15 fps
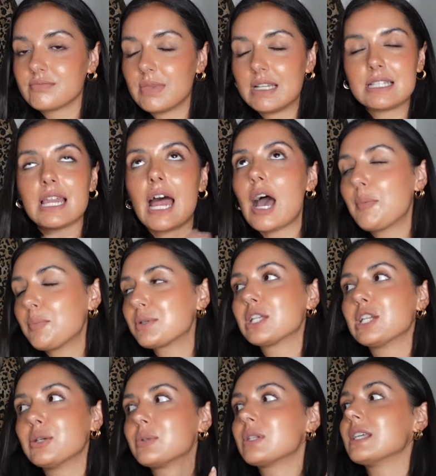It's an
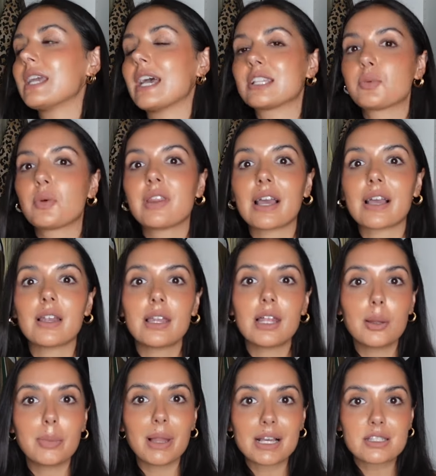absolute yes. With like a little
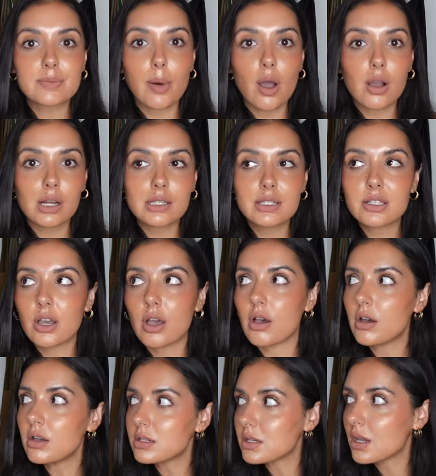black sparkly
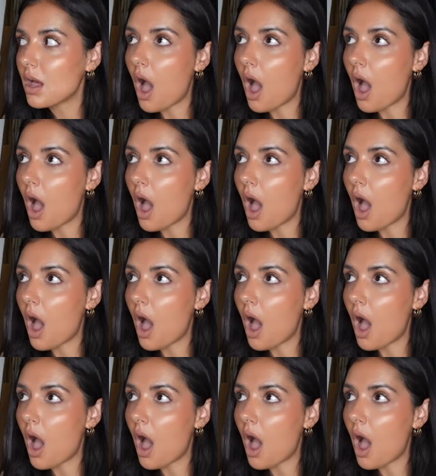skirt,